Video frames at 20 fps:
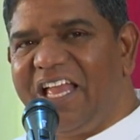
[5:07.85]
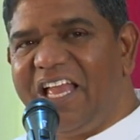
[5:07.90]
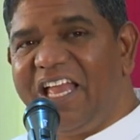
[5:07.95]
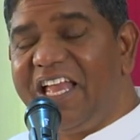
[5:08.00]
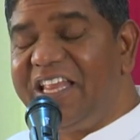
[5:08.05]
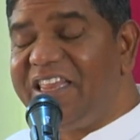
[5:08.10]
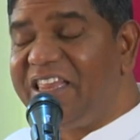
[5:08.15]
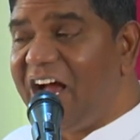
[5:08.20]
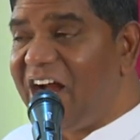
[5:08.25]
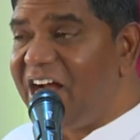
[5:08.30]

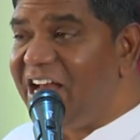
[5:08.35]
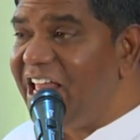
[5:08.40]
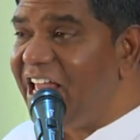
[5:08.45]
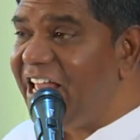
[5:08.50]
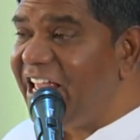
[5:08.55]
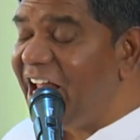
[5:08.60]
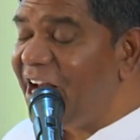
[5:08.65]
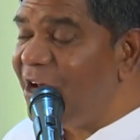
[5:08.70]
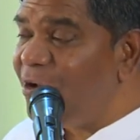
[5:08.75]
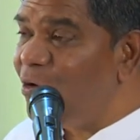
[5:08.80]
He thought
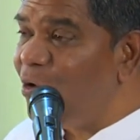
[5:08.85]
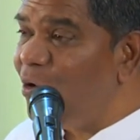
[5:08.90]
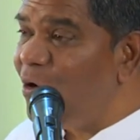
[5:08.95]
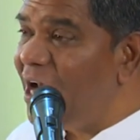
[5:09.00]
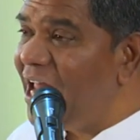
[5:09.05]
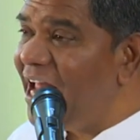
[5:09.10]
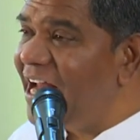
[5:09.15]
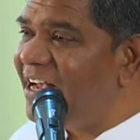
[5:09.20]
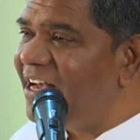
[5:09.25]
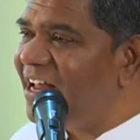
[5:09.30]
he can go
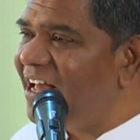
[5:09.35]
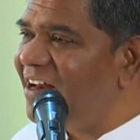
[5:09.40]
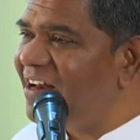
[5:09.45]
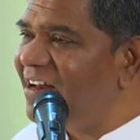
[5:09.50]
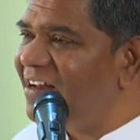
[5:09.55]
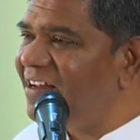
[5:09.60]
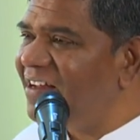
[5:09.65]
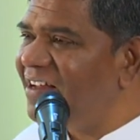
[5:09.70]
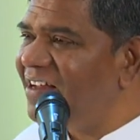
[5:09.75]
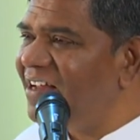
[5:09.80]
later
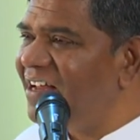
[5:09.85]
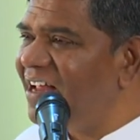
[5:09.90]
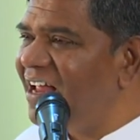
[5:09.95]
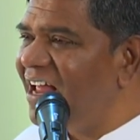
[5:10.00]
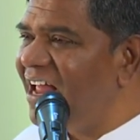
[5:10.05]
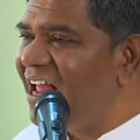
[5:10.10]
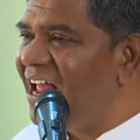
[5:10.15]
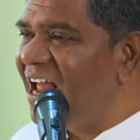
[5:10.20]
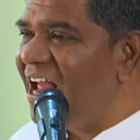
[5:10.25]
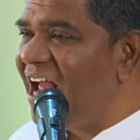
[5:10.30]

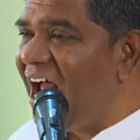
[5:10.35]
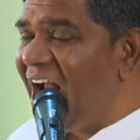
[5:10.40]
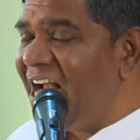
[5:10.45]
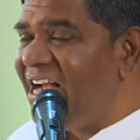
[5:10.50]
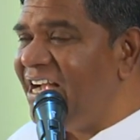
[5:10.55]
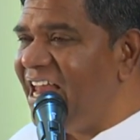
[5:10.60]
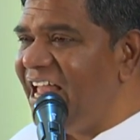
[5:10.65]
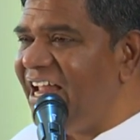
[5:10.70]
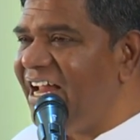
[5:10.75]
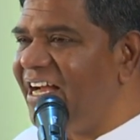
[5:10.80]

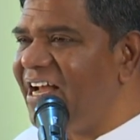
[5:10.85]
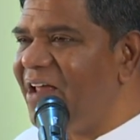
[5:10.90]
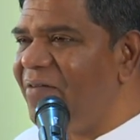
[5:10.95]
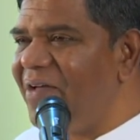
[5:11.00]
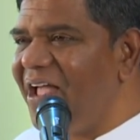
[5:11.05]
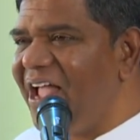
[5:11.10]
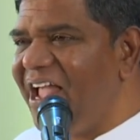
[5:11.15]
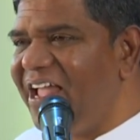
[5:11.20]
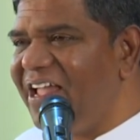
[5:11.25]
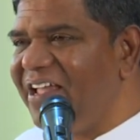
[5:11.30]
and take it
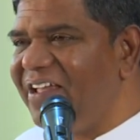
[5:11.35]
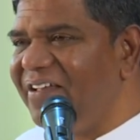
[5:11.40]
away.